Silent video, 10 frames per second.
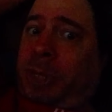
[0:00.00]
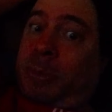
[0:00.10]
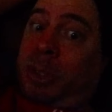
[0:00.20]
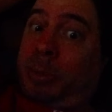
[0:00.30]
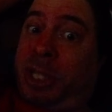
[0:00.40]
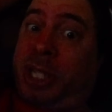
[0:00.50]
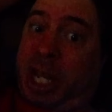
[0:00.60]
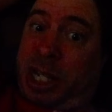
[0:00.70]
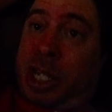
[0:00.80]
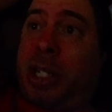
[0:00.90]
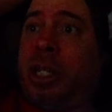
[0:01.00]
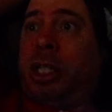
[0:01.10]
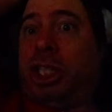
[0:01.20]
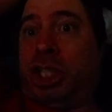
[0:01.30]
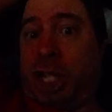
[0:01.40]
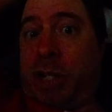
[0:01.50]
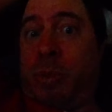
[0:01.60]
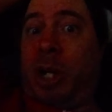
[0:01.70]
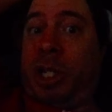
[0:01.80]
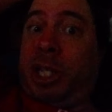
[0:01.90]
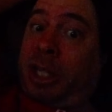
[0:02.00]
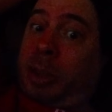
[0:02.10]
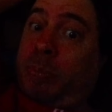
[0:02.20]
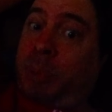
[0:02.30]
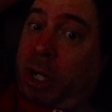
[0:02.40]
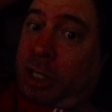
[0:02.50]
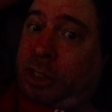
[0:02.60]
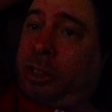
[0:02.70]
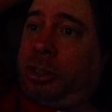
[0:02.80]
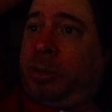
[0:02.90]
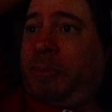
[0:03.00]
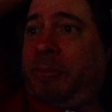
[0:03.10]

But it'd be Kenny, Jay White, and the Bucks